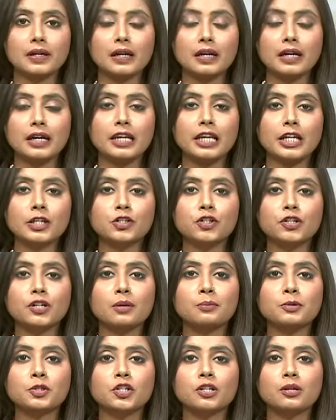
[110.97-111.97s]
Election
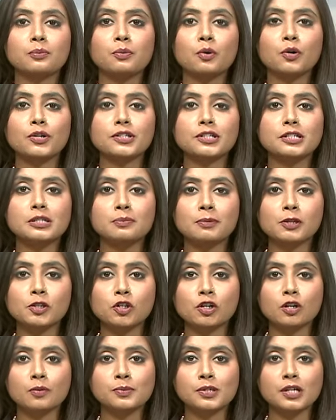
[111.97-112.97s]
Commission appointed special
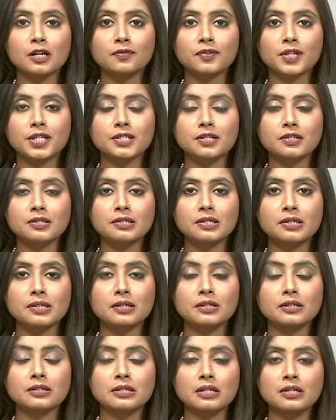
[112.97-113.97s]
observers in
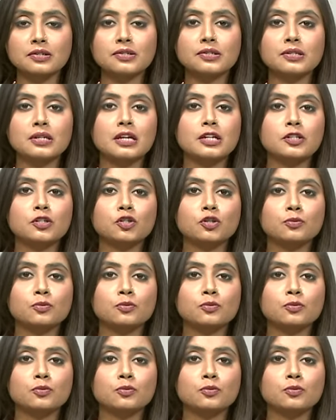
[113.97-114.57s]
six states to